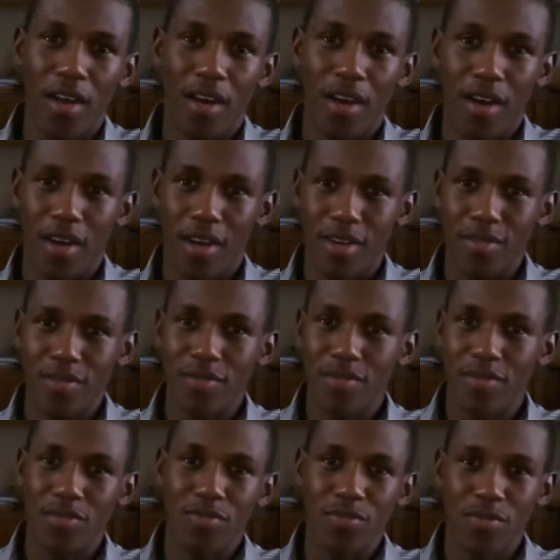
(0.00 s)
uh,
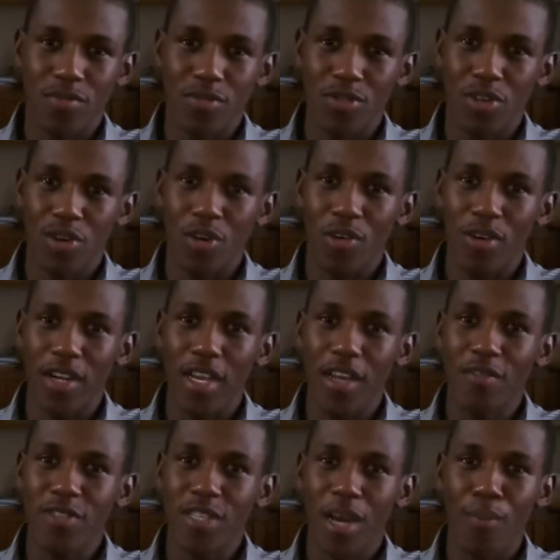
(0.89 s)
you know,
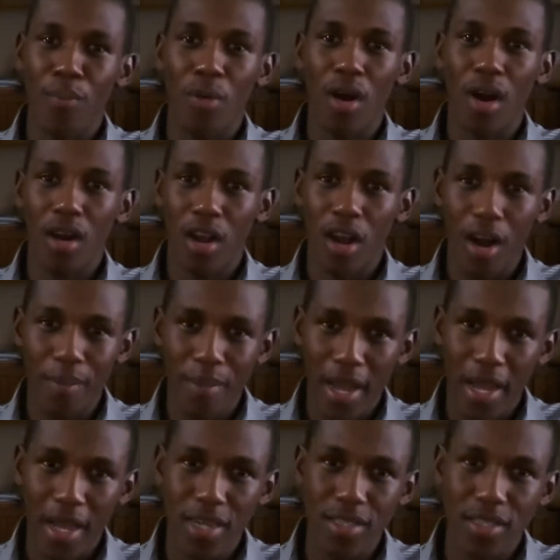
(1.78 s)
leave some more
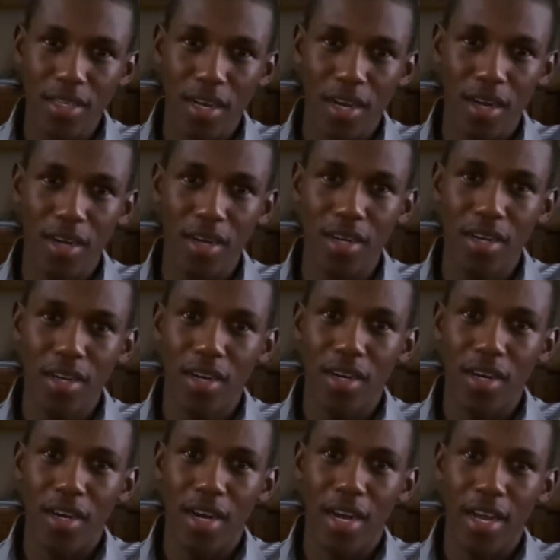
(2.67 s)
comments, uh,
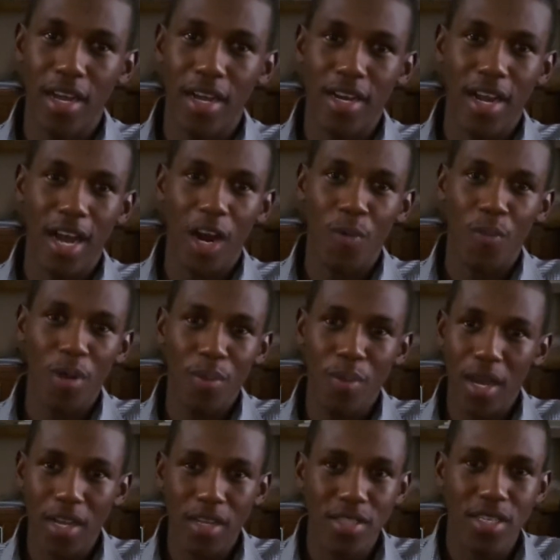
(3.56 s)
and I'll be
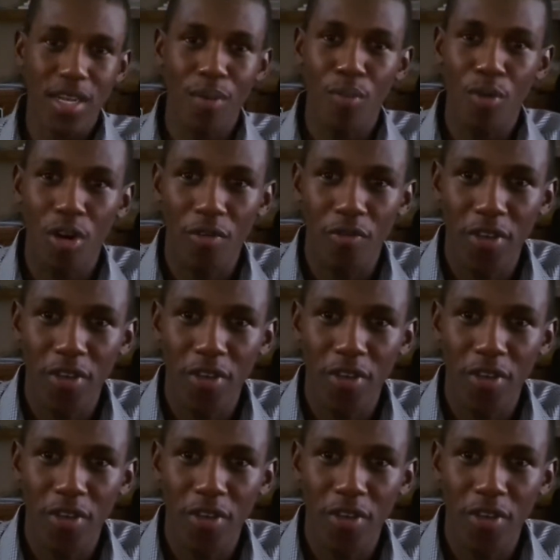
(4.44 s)
making some more